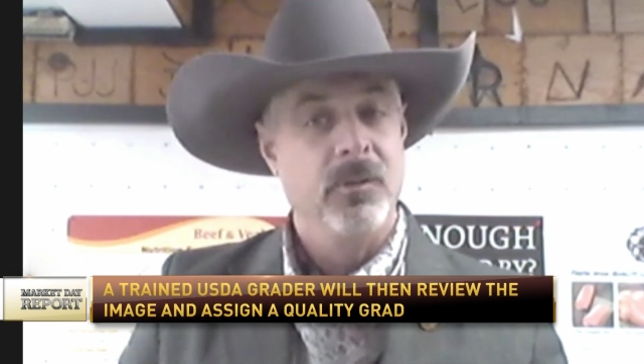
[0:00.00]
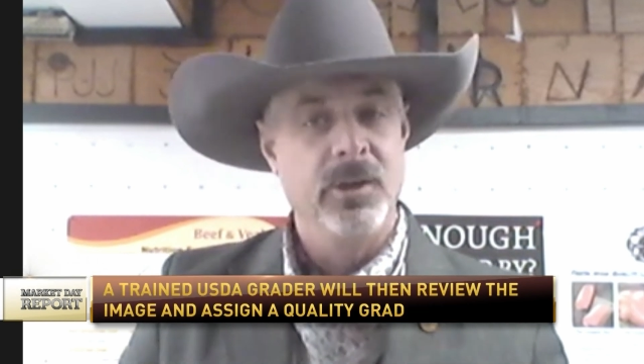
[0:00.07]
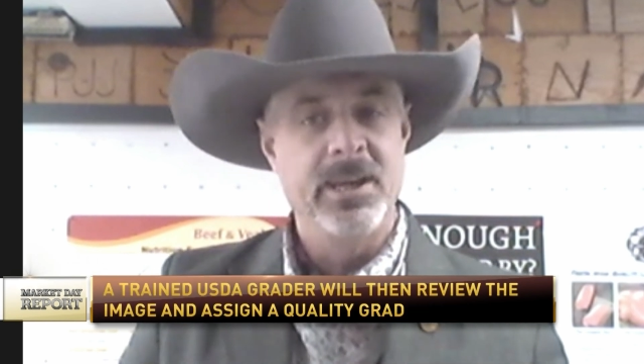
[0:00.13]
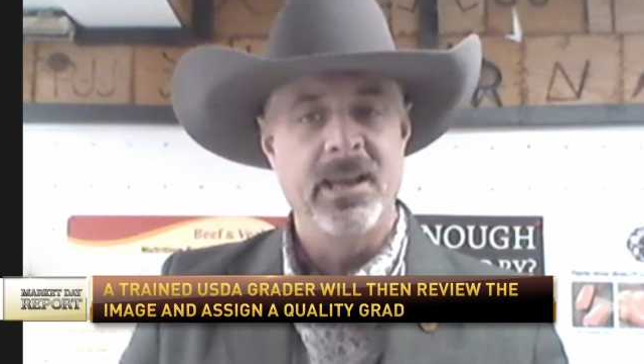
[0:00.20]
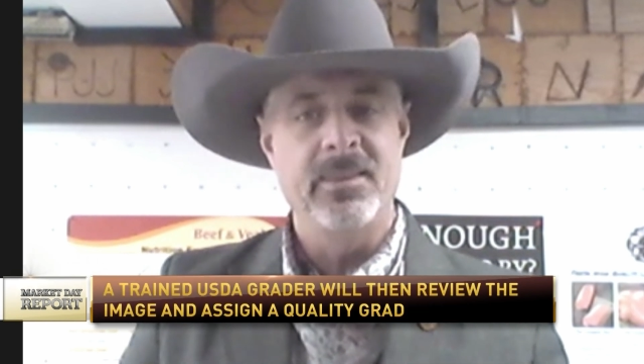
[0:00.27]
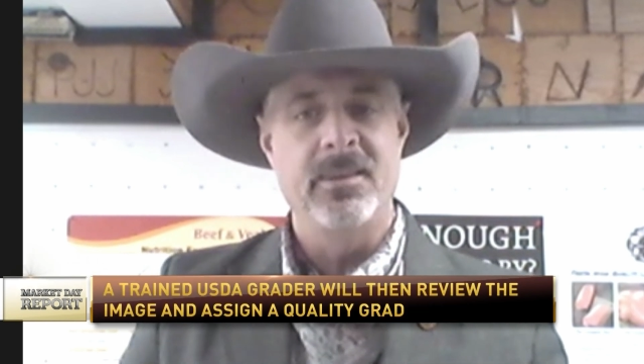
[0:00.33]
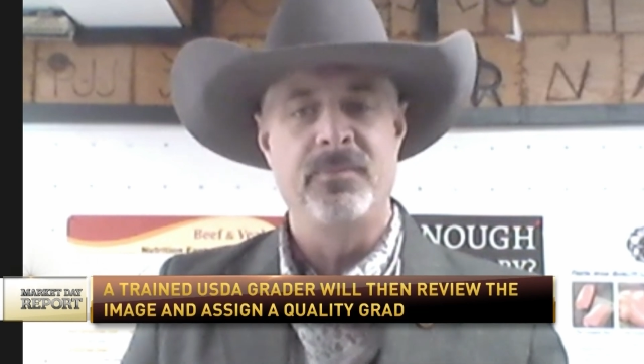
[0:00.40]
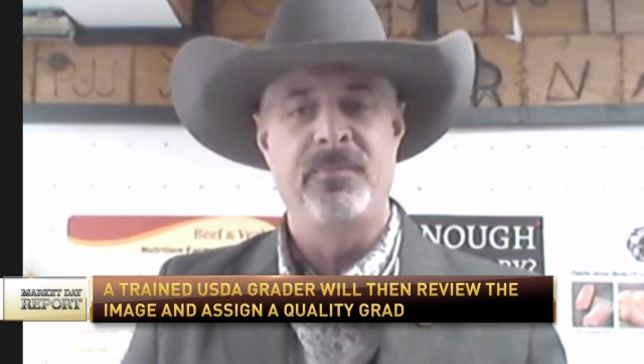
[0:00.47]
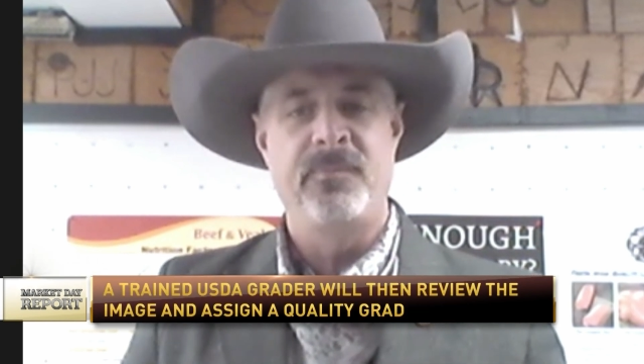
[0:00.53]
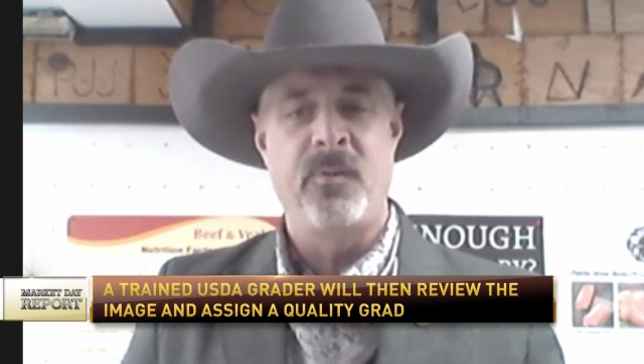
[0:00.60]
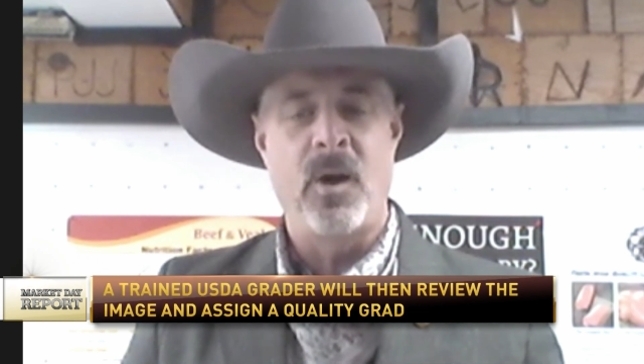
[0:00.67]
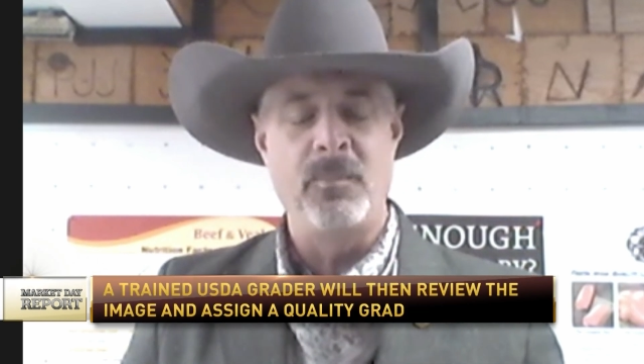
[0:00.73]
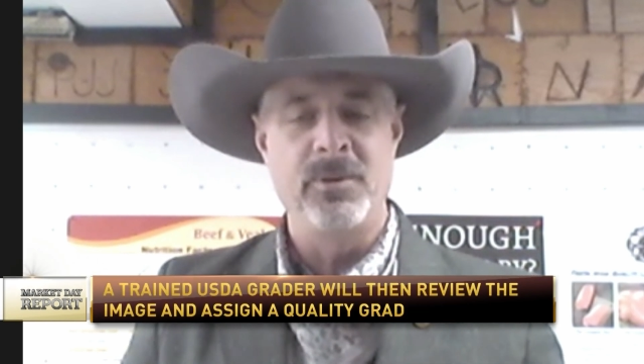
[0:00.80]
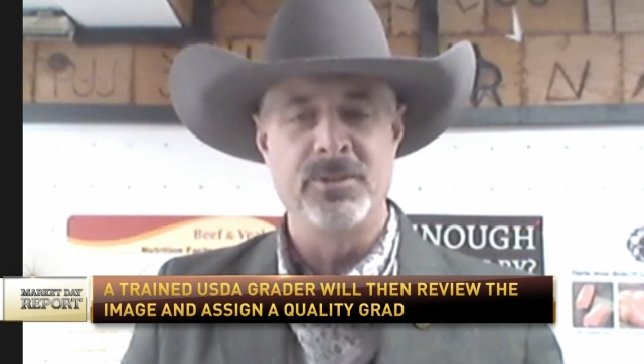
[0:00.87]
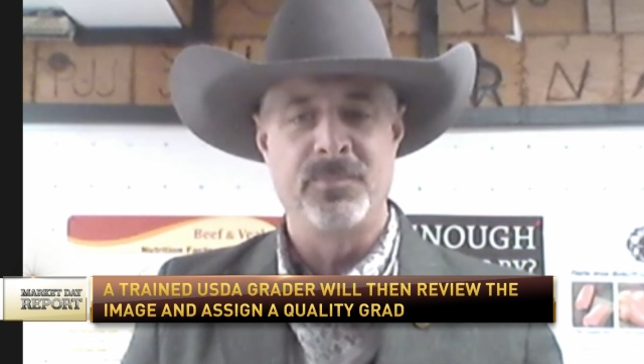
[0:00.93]
Look at the
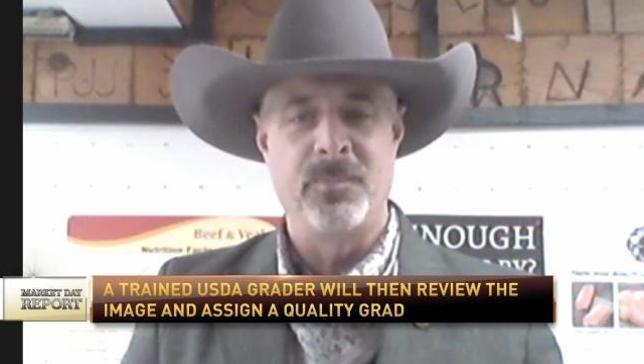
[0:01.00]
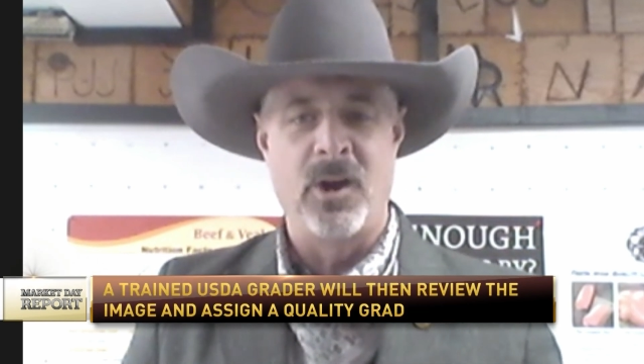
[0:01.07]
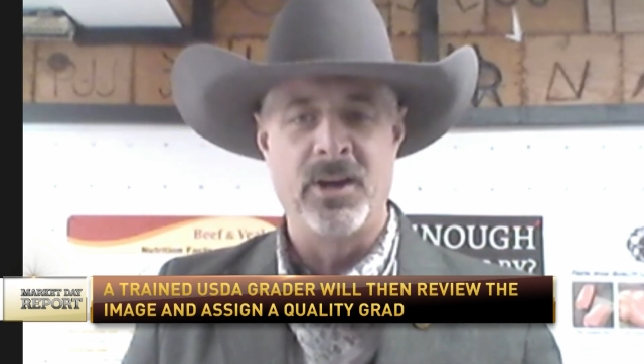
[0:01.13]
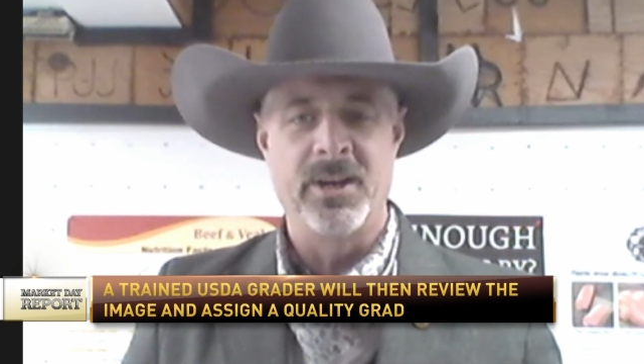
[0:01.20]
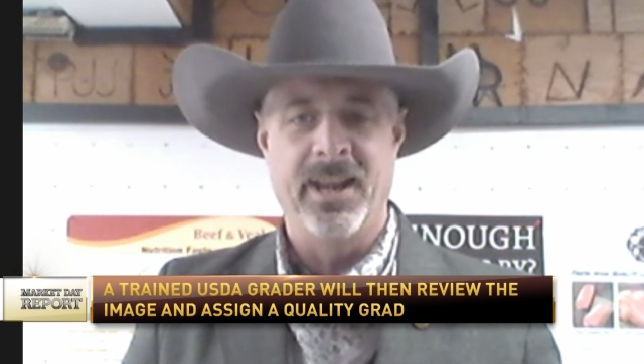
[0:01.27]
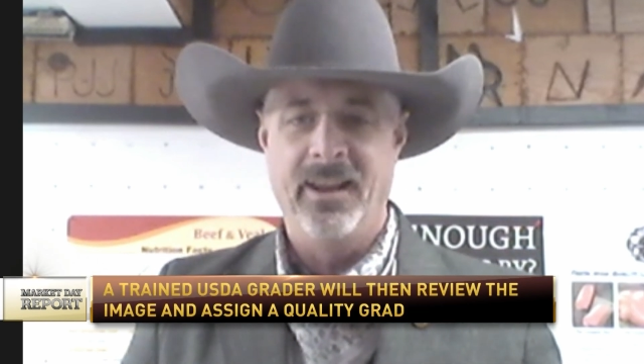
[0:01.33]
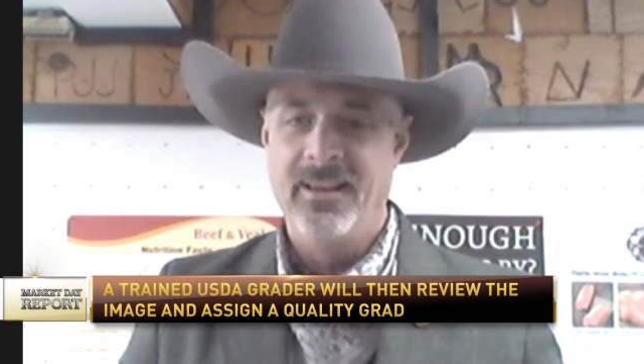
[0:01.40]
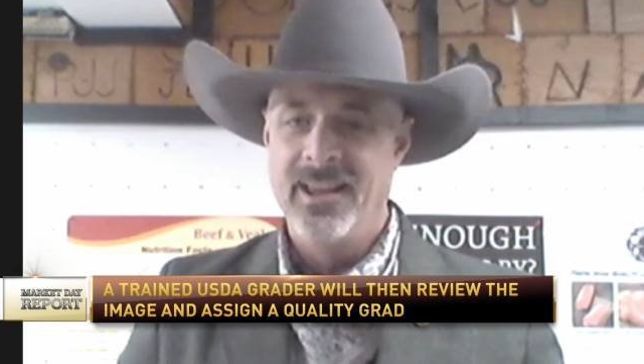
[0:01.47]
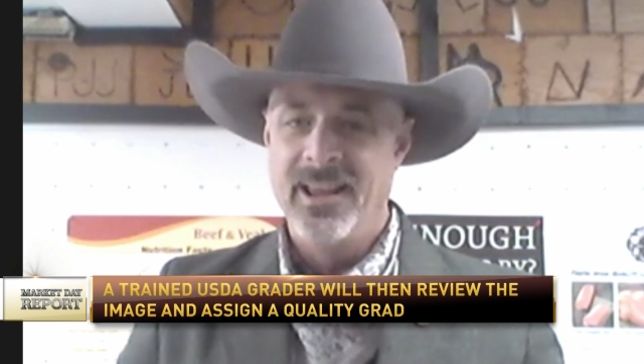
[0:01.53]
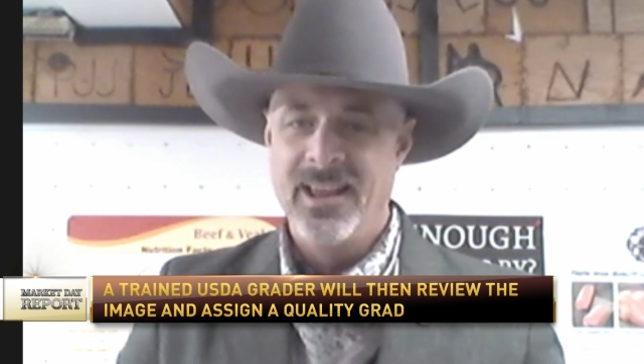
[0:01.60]
farmer's market.